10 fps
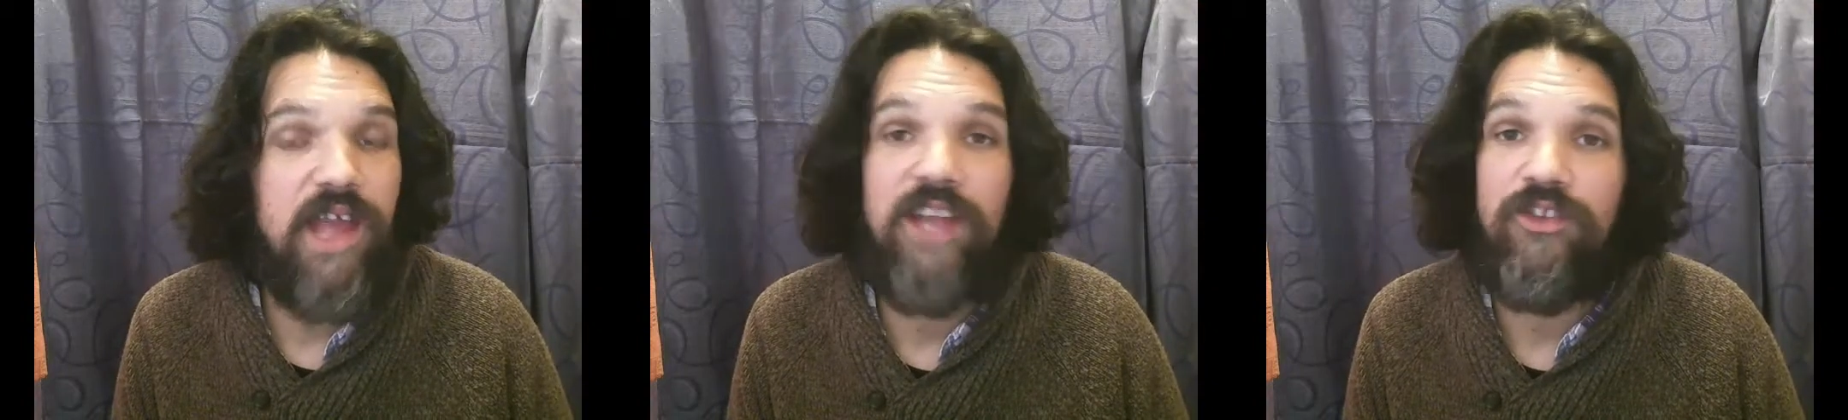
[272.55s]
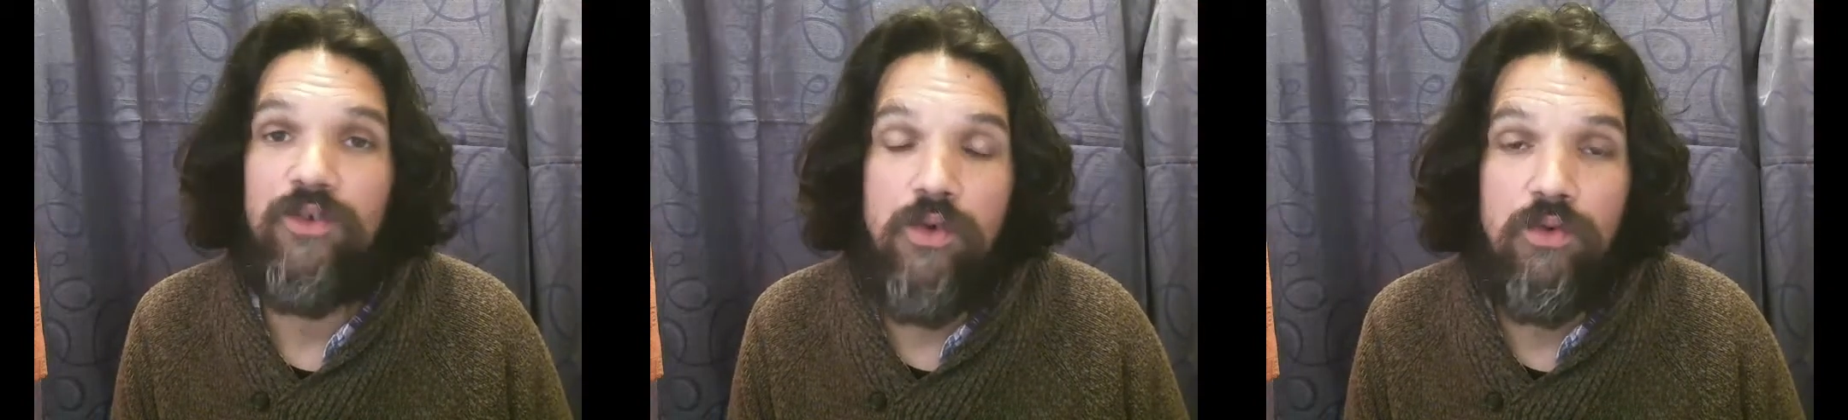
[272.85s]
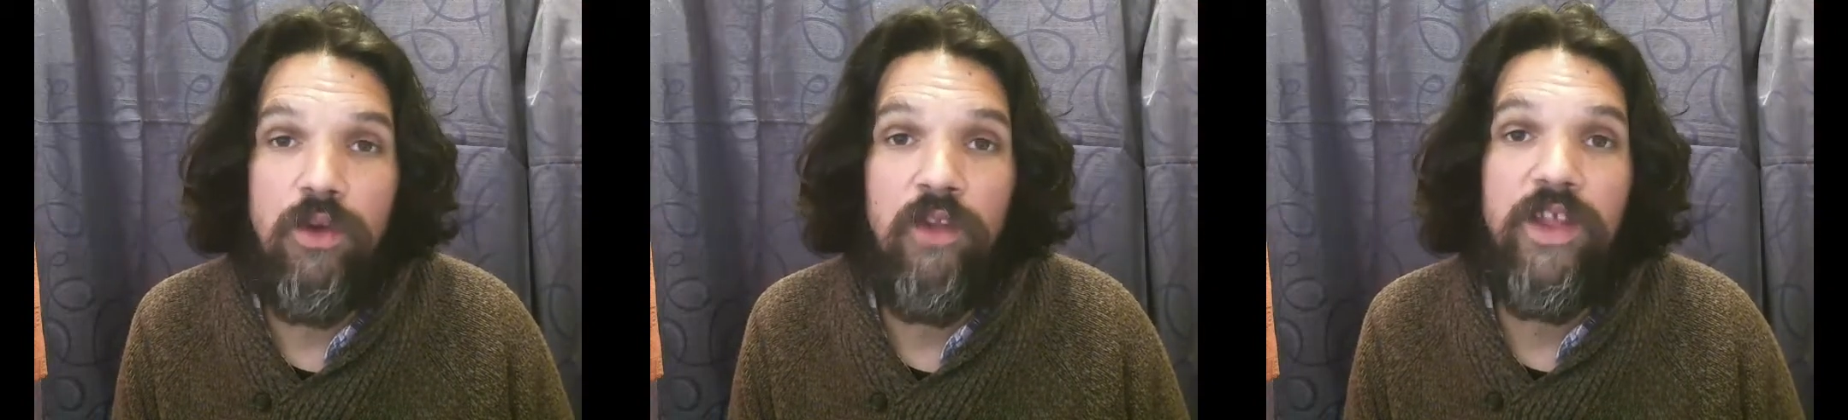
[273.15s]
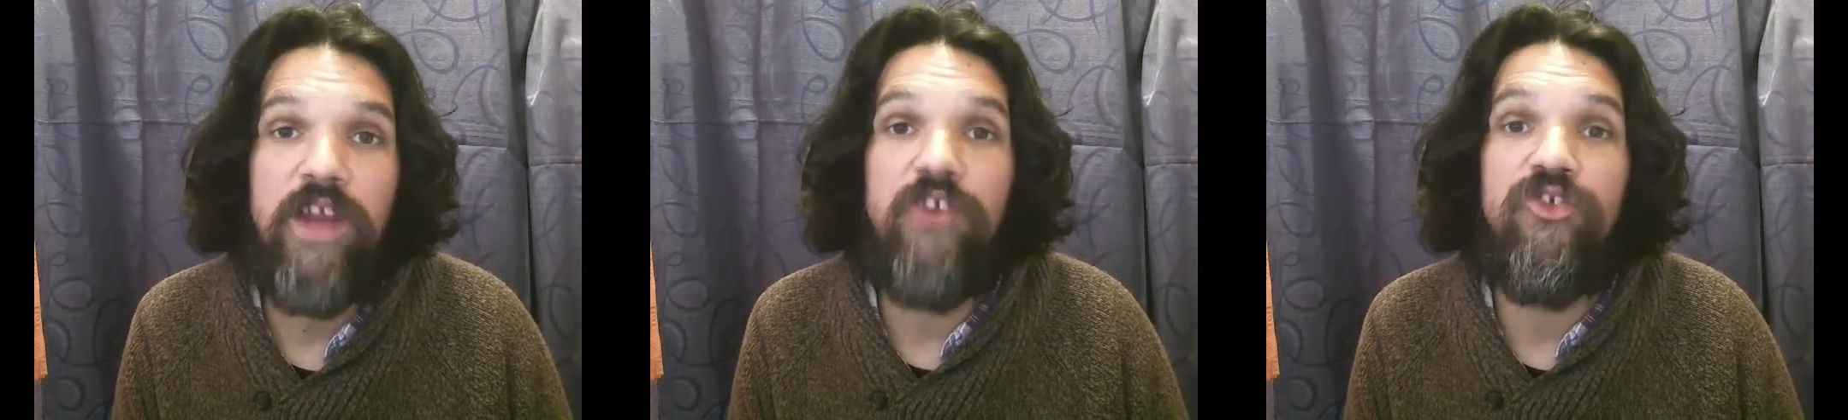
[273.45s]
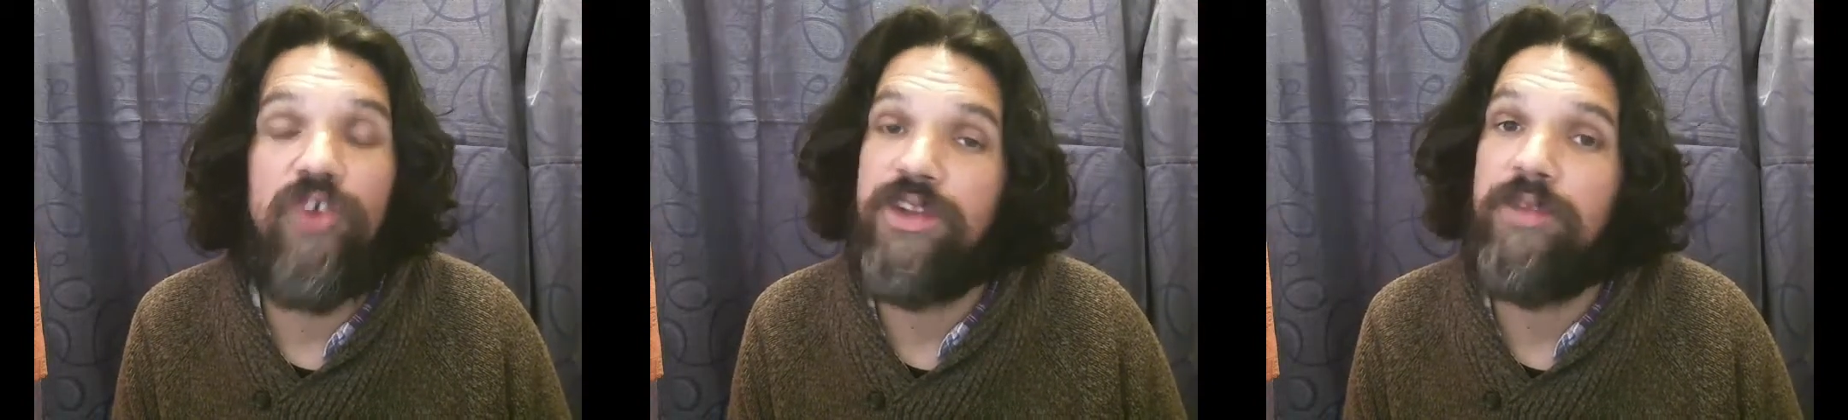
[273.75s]
at all. They are
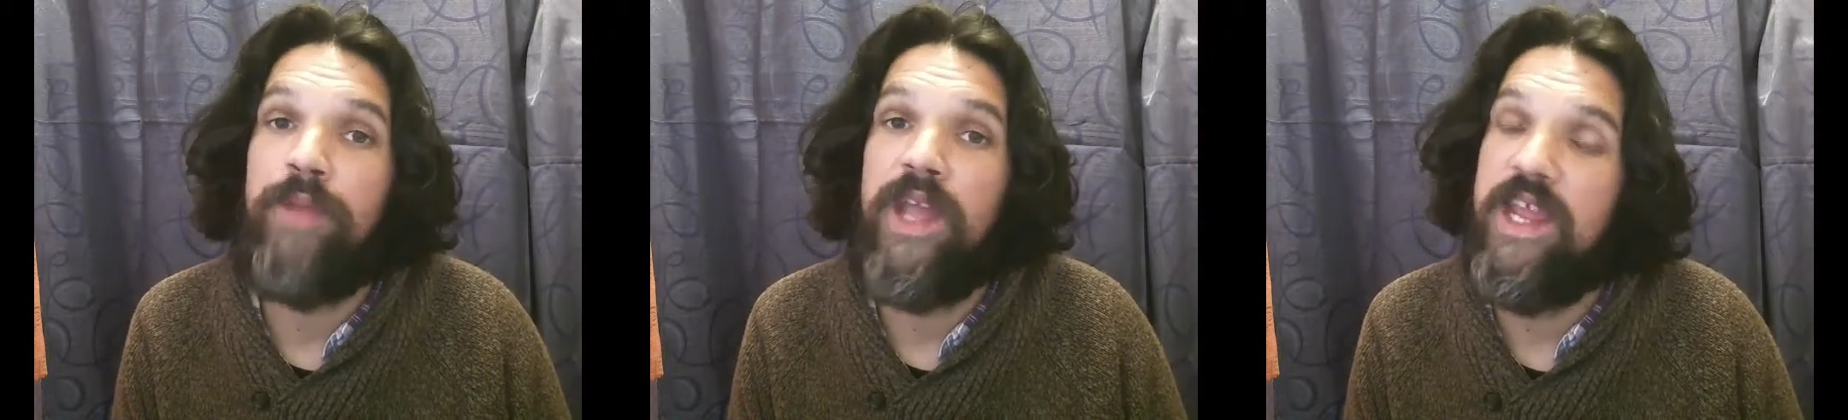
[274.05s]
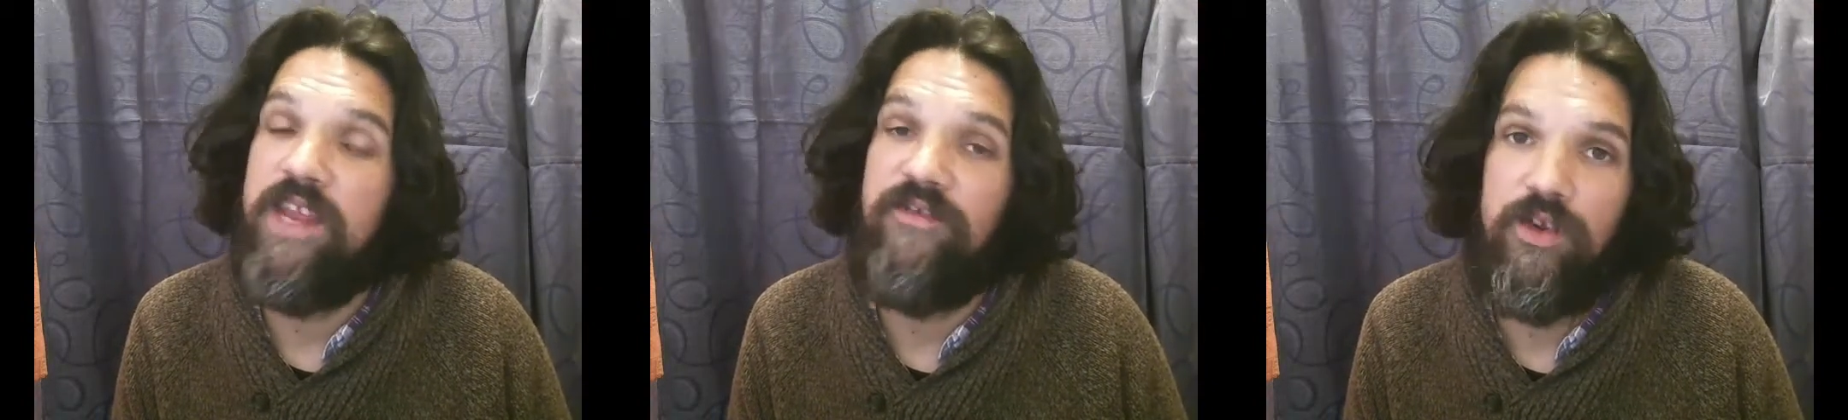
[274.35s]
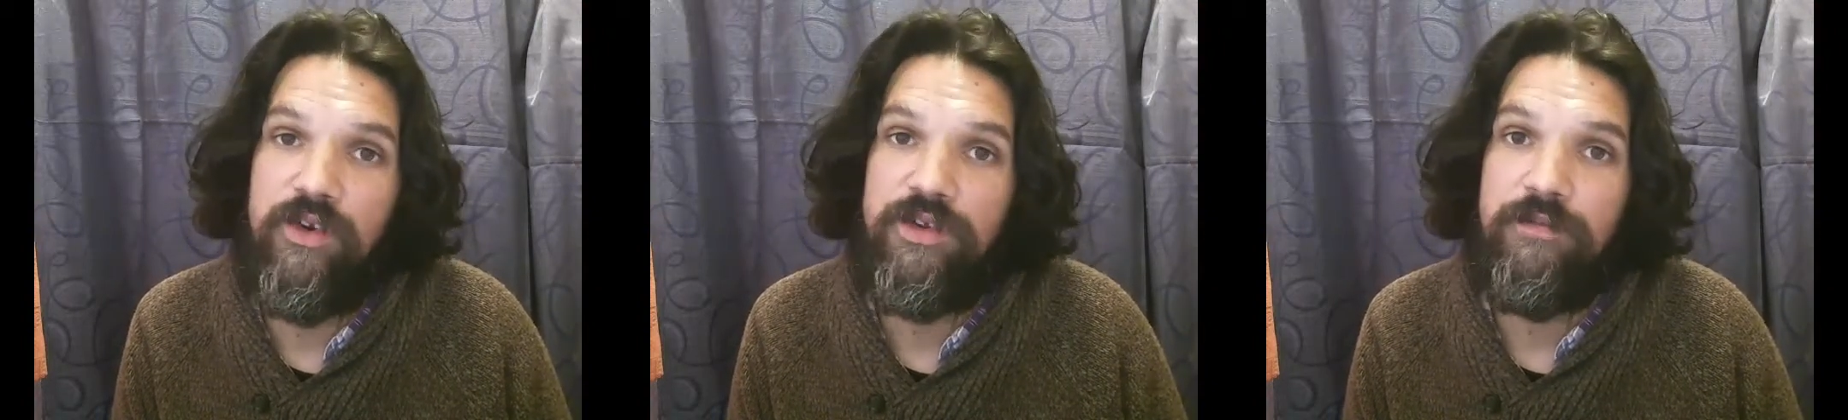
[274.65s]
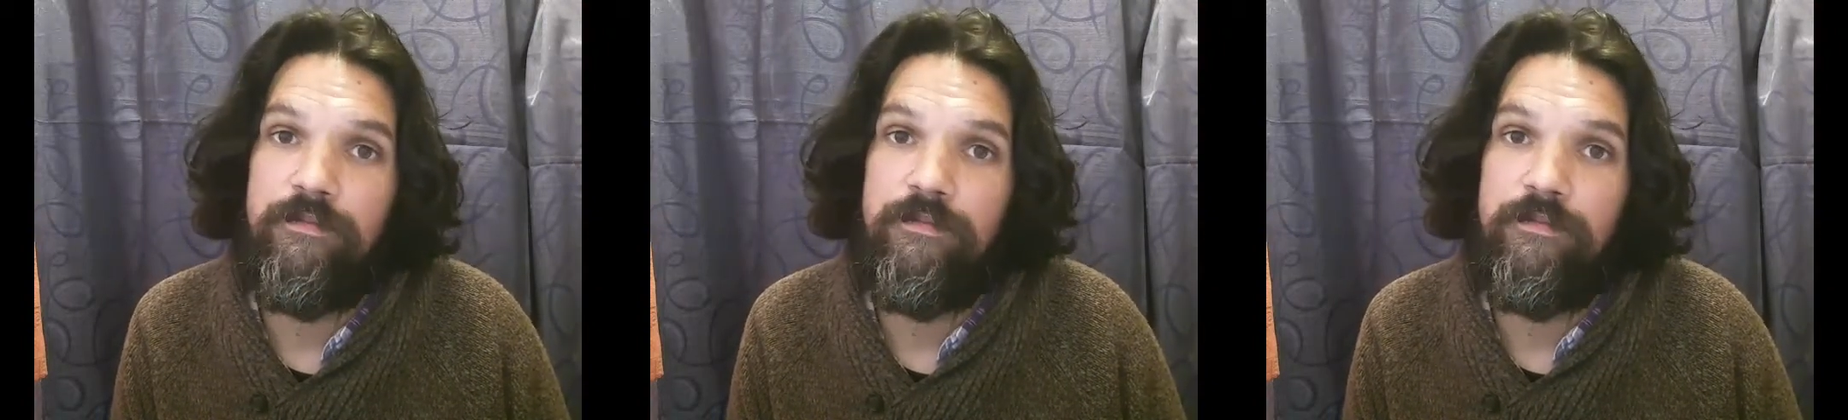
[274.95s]
just behaviours.